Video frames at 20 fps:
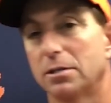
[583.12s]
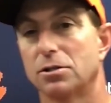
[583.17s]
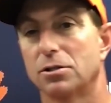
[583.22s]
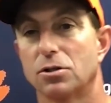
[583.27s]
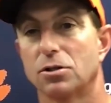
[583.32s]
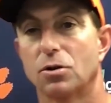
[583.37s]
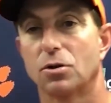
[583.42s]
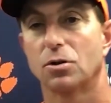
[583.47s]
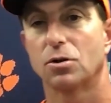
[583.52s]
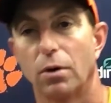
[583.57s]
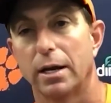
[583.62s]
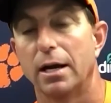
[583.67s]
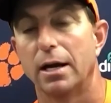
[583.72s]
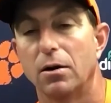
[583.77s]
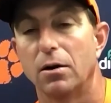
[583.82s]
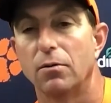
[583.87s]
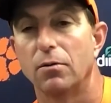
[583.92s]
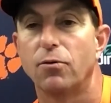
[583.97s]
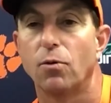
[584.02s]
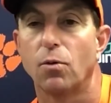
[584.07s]
couple minutes and
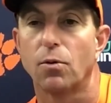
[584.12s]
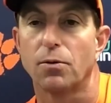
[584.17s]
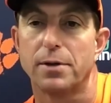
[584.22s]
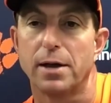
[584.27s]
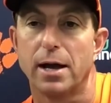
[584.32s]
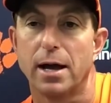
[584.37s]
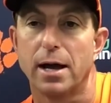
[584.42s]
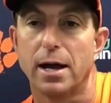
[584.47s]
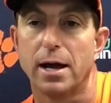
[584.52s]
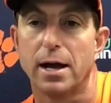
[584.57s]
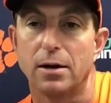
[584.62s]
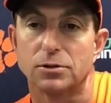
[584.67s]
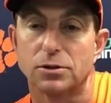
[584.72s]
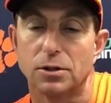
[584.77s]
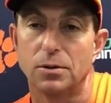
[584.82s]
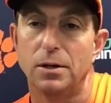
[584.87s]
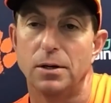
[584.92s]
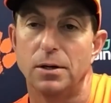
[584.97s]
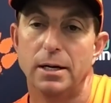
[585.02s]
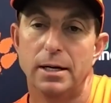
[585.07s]
score again on the fourth
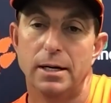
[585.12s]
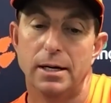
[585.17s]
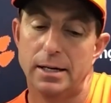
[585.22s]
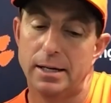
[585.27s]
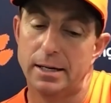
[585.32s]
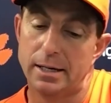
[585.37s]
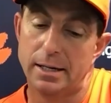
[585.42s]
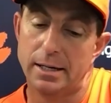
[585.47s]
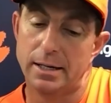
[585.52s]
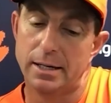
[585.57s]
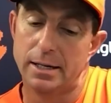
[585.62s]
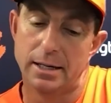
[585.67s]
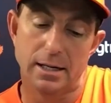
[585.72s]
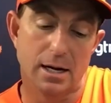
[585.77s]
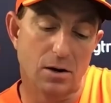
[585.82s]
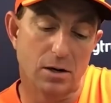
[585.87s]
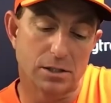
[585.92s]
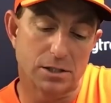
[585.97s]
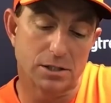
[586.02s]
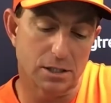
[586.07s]
down. So,
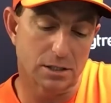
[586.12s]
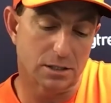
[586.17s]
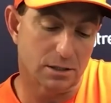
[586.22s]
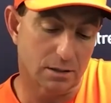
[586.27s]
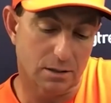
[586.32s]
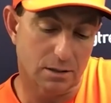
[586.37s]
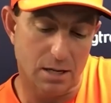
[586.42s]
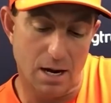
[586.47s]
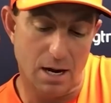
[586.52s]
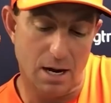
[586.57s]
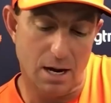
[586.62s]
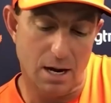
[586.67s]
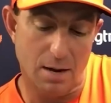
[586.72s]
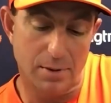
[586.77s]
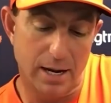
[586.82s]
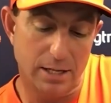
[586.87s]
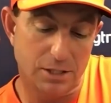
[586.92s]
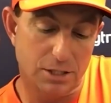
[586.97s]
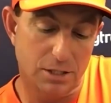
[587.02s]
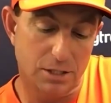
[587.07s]
you know, it's just a
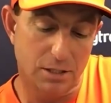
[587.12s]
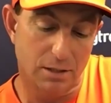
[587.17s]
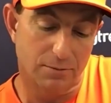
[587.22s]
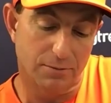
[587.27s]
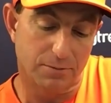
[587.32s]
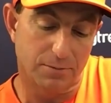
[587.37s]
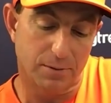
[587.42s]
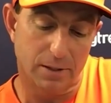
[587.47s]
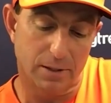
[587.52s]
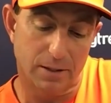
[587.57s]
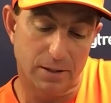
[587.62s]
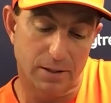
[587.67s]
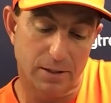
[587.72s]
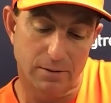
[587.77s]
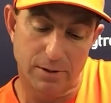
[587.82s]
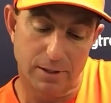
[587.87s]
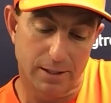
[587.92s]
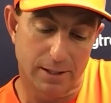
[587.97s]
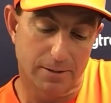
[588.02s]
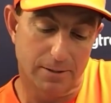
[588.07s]
combination
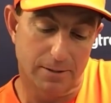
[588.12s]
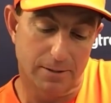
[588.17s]
of